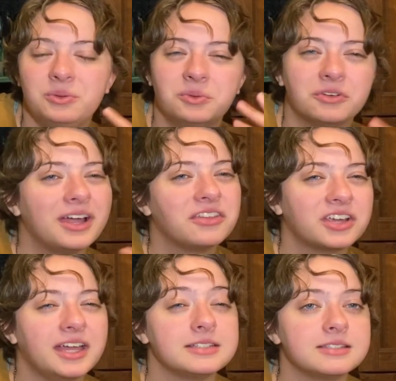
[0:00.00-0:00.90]
or rather
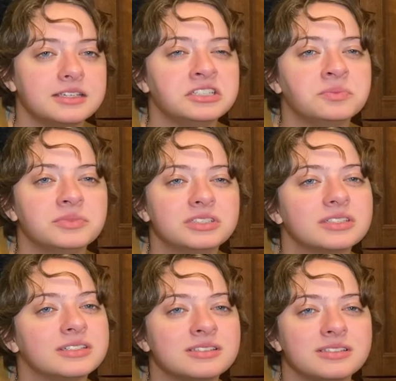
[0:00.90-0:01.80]
kind of skimmed,
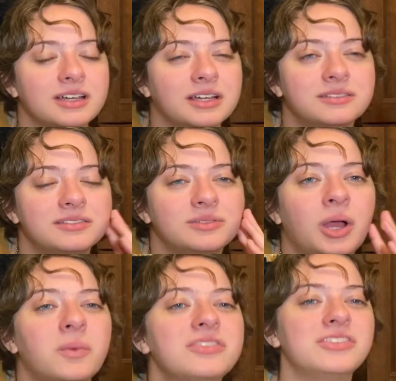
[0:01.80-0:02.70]
because I
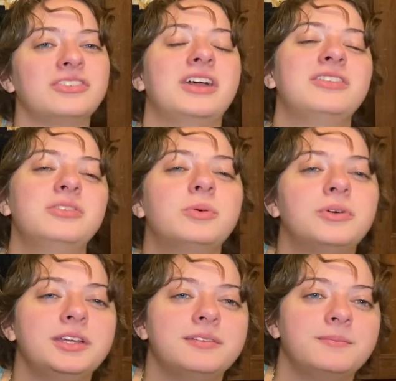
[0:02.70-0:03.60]
wasn't at this
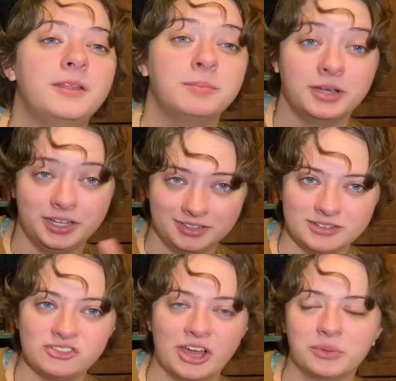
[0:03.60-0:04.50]
point in my
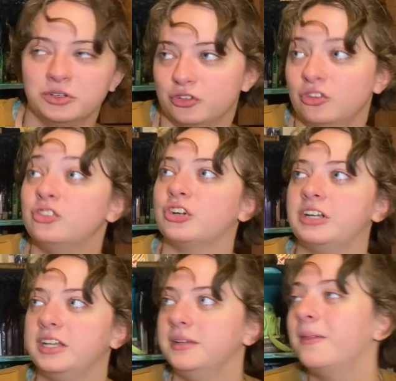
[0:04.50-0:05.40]
Shadowhunters
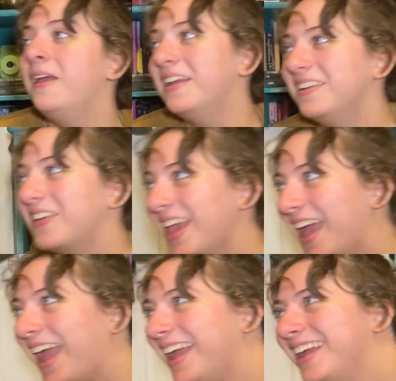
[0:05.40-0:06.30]
journey. Okay,